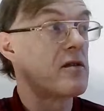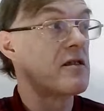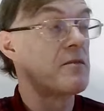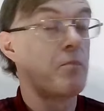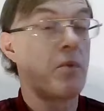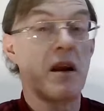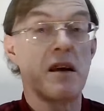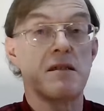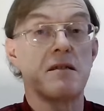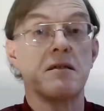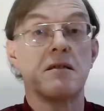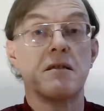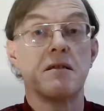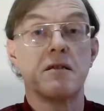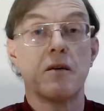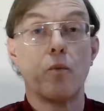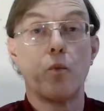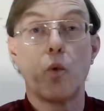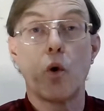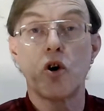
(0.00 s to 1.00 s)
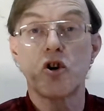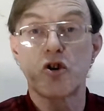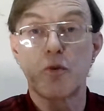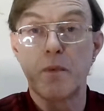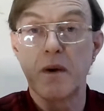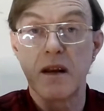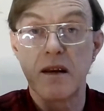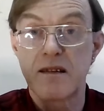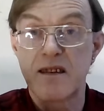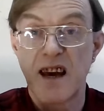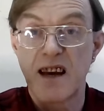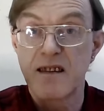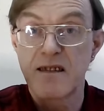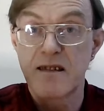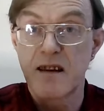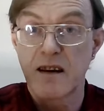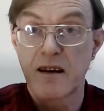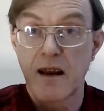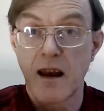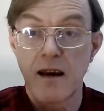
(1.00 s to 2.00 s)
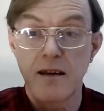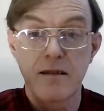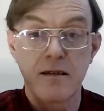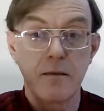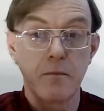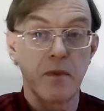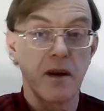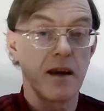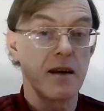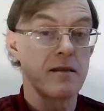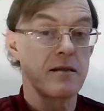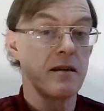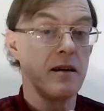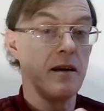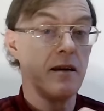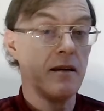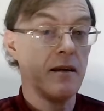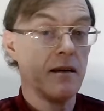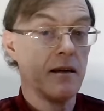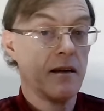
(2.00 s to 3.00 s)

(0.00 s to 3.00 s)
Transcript: as pleasant as a wasp in a tent at Glastonbury, isn't it?